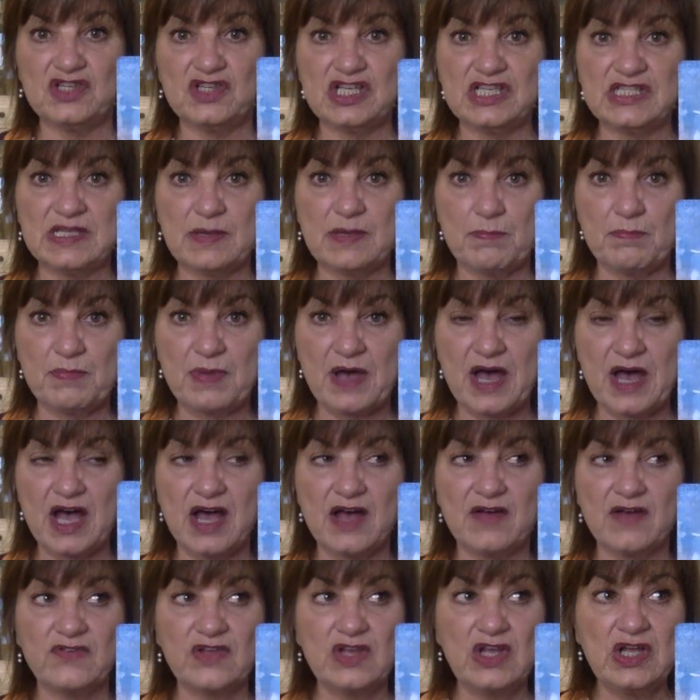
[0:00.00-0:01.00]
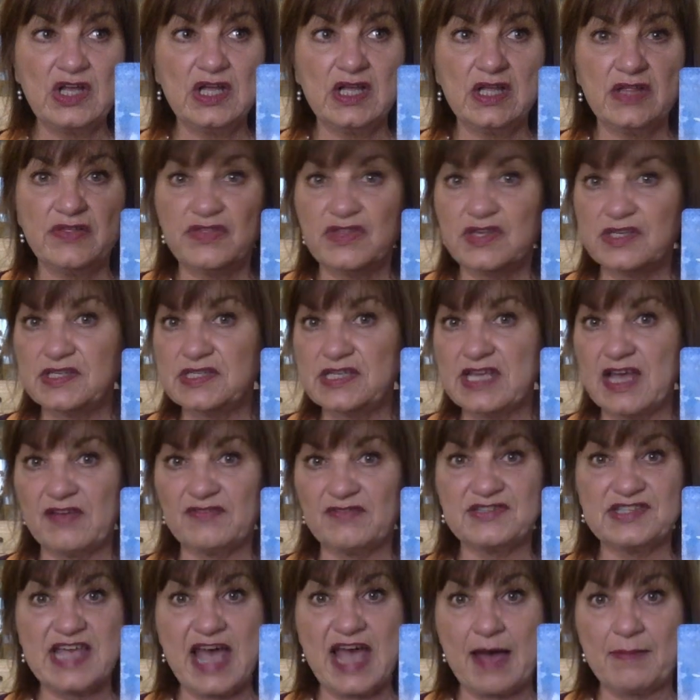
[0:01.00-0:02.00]
She's above the
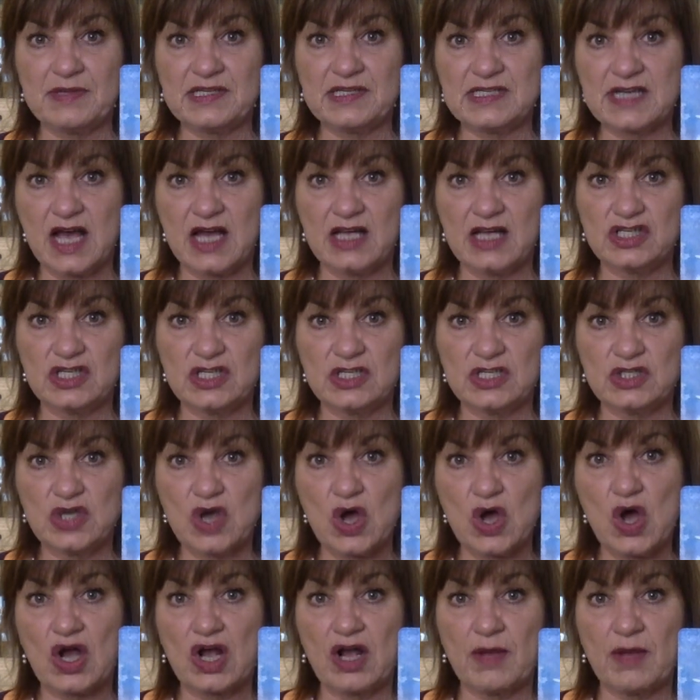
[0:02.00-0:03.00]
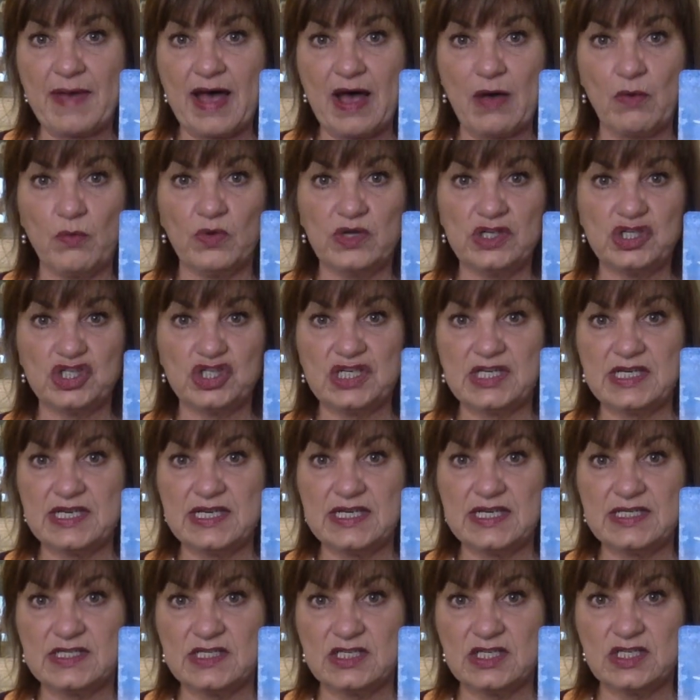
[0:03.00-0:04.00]
self-sabotaging talk about what she
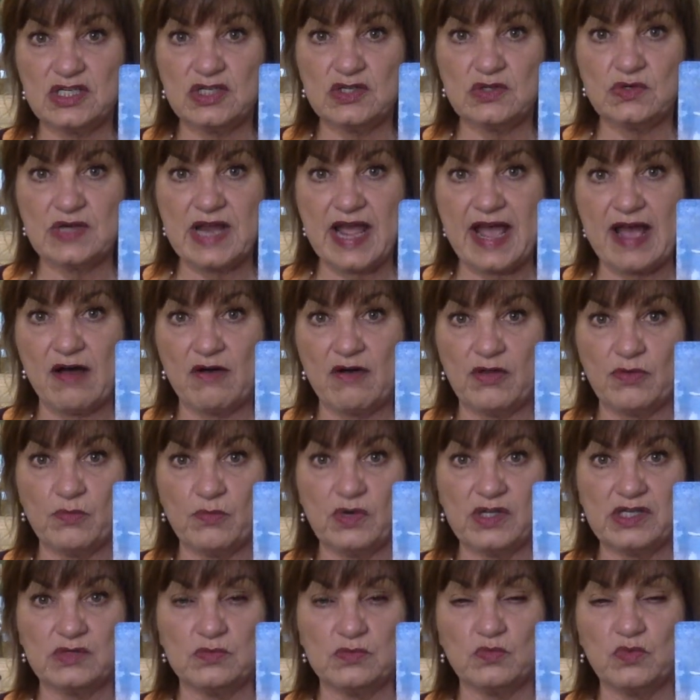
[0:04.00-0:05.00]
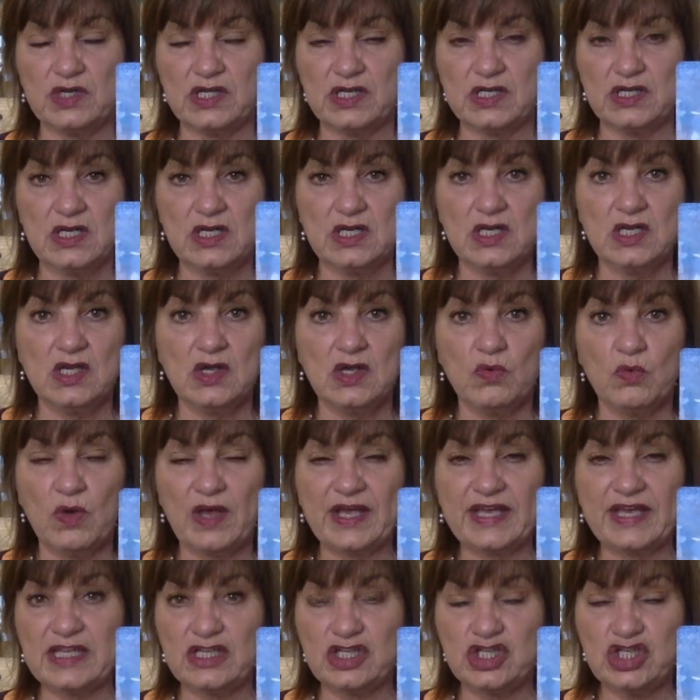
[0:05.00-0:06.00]
needs to do now and
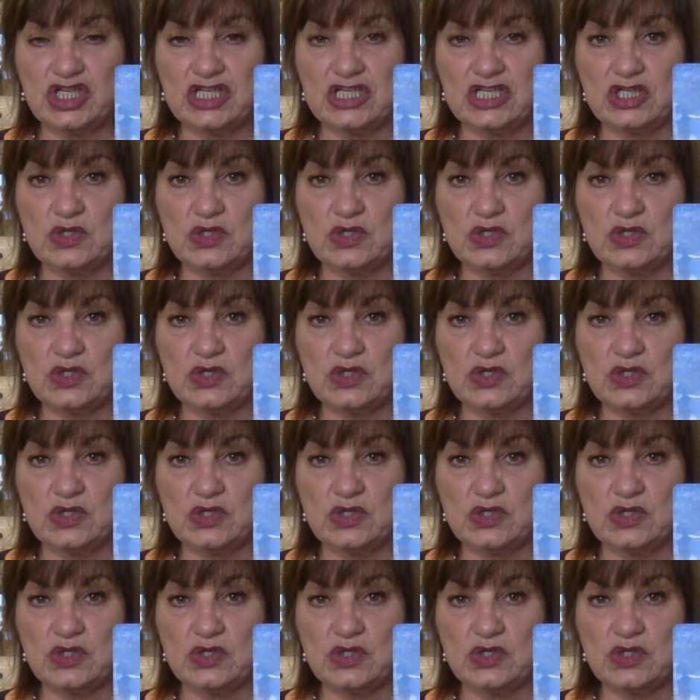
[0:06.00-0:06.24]
what can she